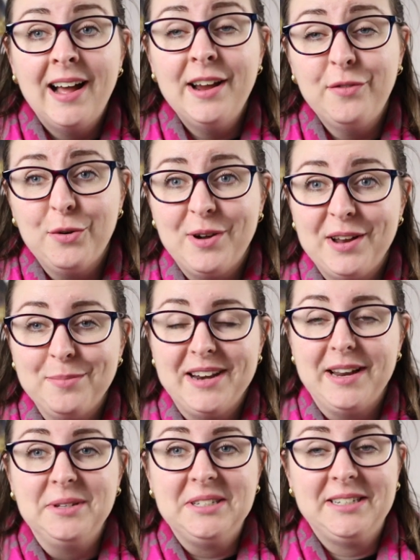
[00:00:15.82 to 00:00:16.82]
everyone, my
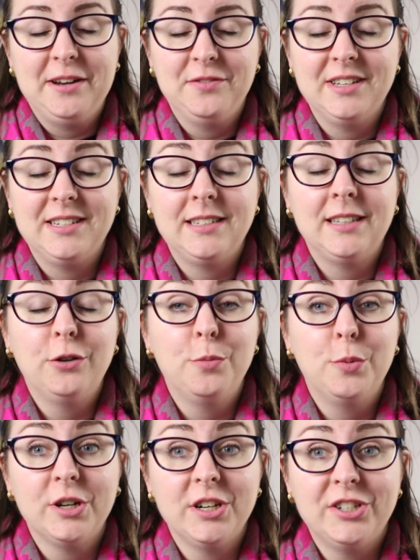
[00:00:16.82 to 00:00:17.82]
name is Steph, this is Little
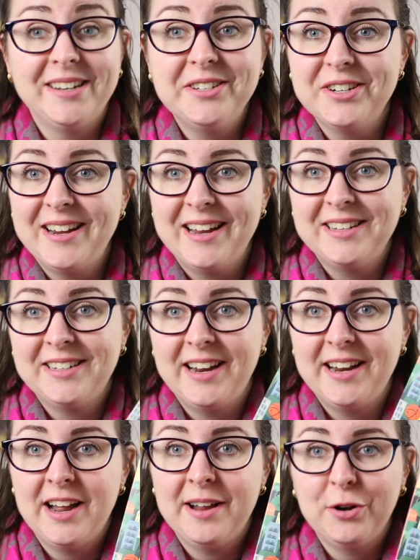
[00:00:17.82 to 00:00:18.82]
Bookish Teacher, and
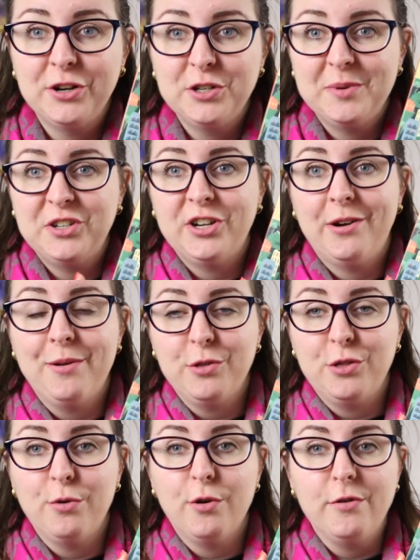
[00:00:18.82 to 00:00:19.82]
today I'm going to be sharing
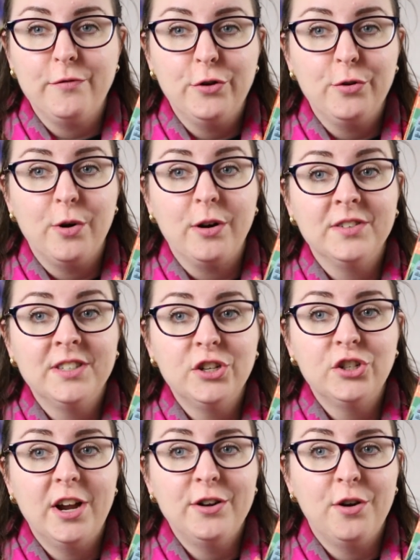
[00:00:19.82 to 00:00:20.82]
with you a review of
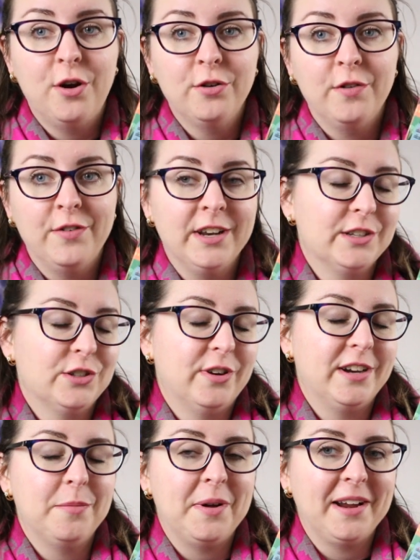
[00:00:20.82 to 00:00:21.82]
Sunshine on Vinegar
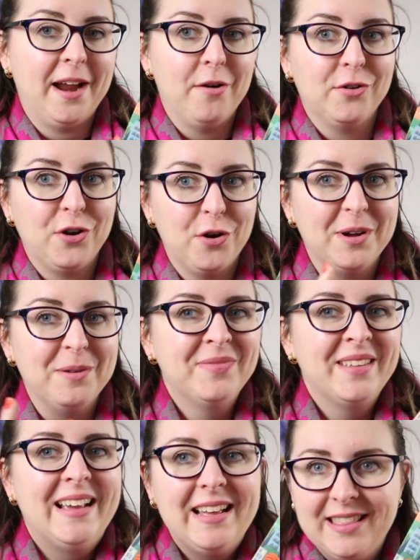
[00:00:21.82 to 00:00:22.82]
Street by Karen Comer.
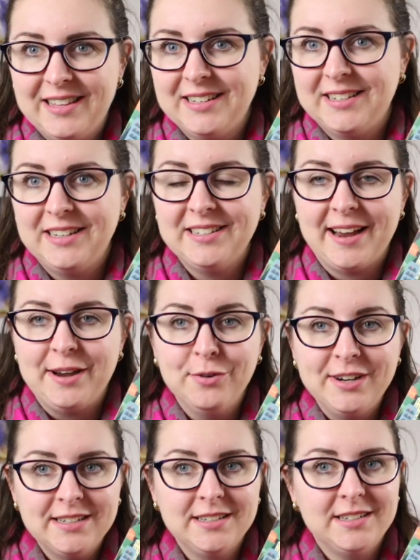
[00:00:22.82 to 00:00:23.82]
This is a
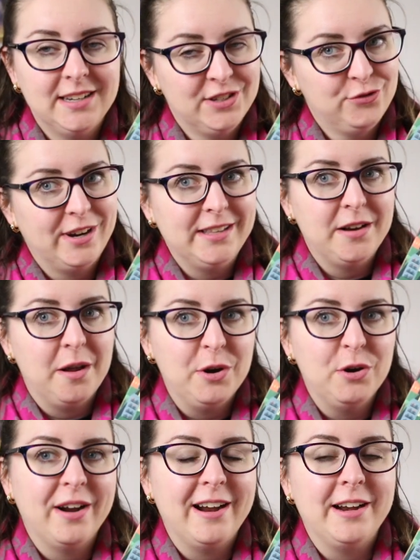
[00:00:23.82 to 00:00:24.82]
recent Australian
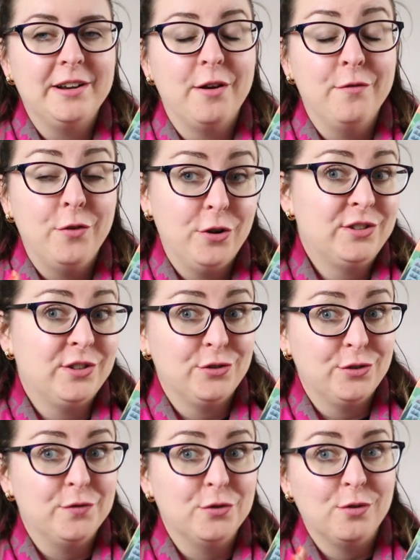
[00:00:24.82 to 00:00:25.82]
middle grade verse
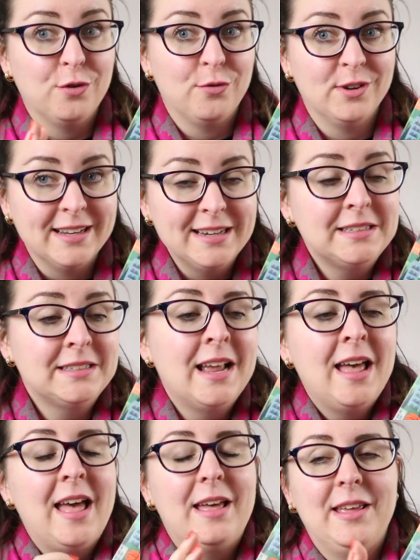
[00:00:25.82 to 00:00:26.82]
novel release.
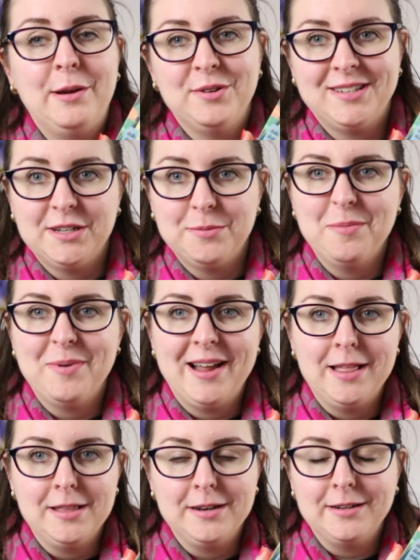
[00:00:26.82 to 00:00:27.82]
It was sent to me by
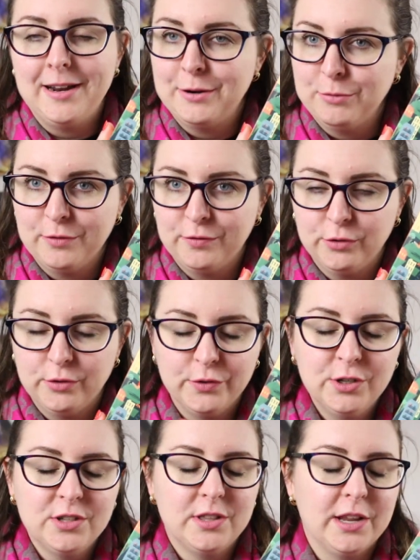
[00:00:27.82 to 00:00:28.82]
Ellen and Unwin for
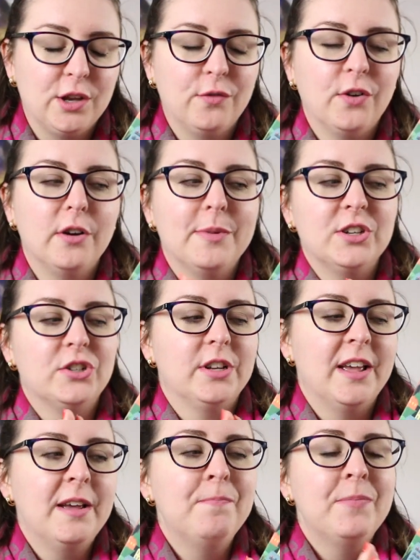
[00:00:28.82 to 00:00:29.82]
review, so thank you very much to
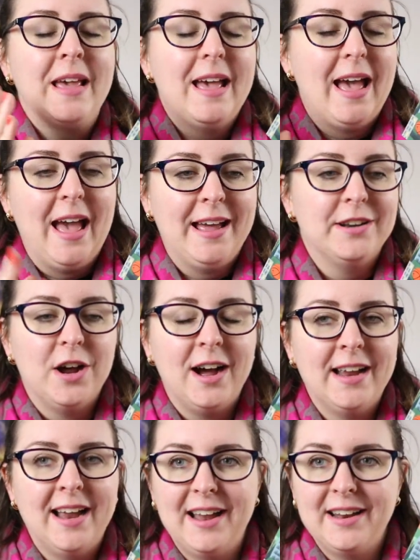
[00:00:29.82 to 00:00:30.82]
them. And
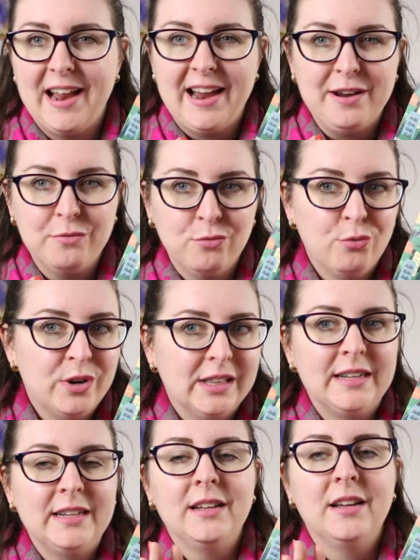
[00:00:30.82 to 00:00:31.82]
I had a
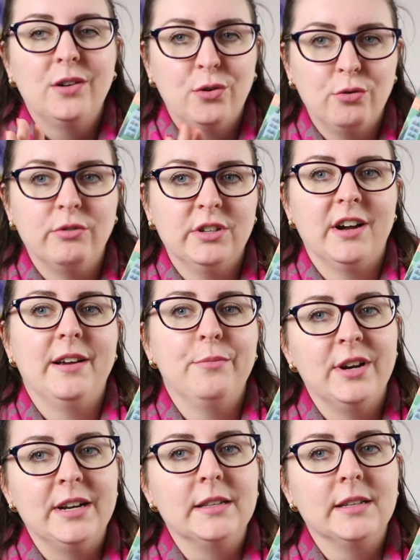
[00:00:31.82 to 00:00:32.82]
really good time
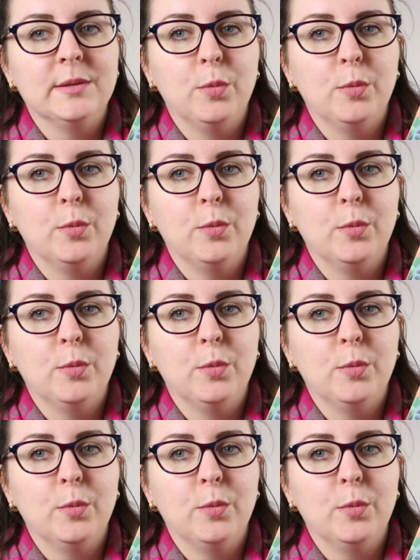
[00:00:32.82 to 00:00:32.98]
reading this